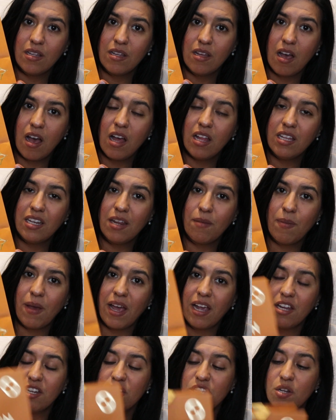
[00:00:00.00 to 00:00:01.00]
holiday
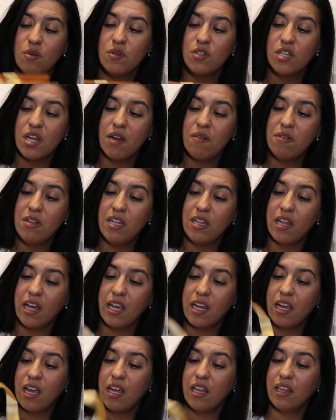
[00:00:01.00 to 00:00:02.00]
packaging, which I really
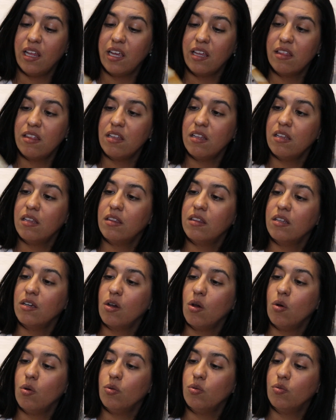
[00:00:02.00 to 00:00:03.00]
like. I like the
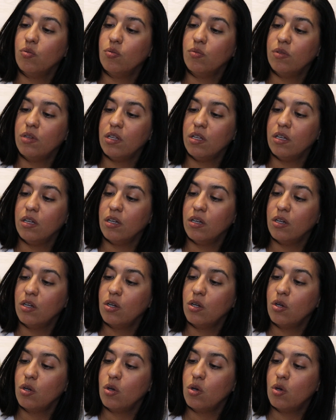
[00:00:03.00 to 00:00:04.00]
gold
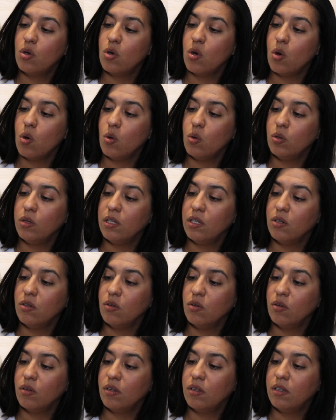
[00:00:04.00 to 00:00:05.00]

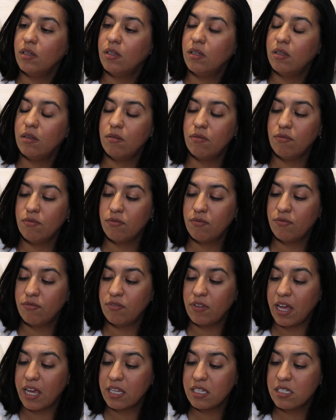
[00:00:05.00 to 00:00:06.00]
little
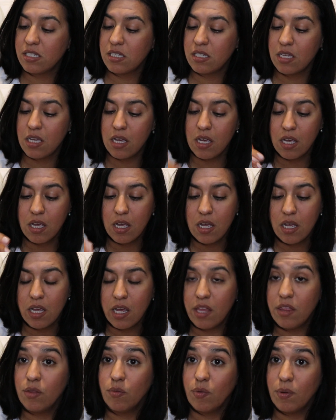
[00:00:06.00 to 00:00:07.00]
flecks
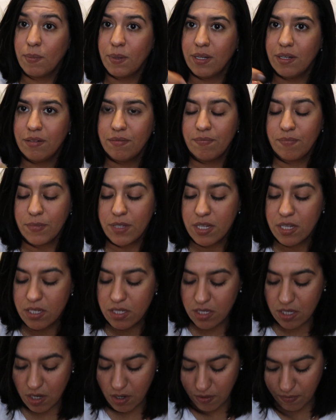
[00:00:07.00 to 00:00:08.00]
in the ribbon.
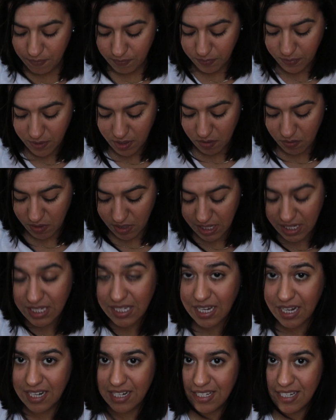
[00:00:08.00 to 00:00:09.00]
So really
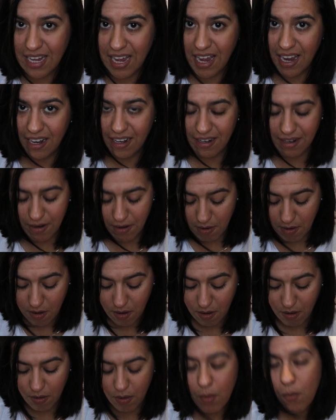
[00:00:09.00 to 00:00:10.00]
excited to add
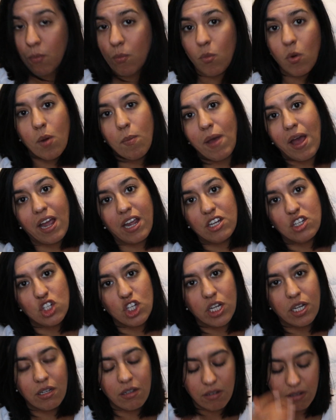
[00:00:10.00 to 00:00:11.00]
more
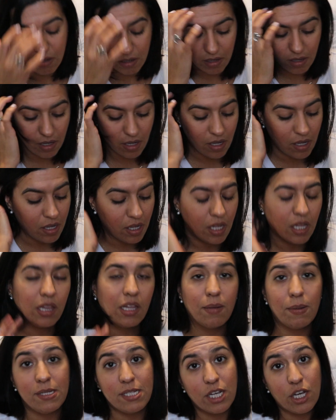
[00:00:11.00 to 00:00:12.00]
packaging.
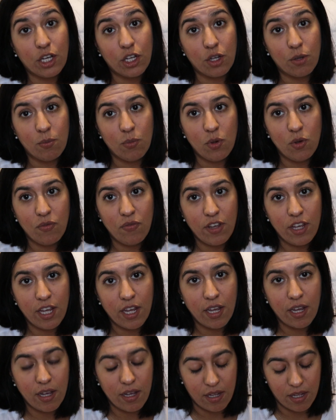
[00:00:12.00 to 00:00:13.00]
Let me tell you,
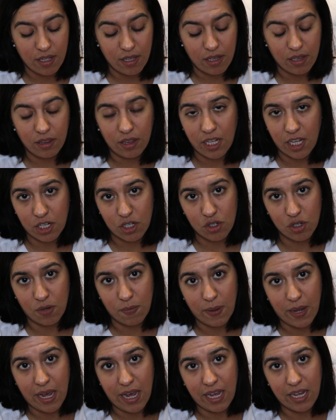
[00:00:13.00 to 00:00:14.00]
moving luxury
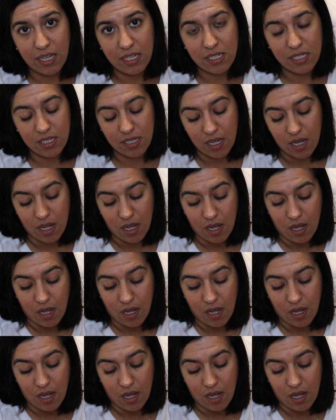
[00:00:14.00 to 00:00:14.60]
bags,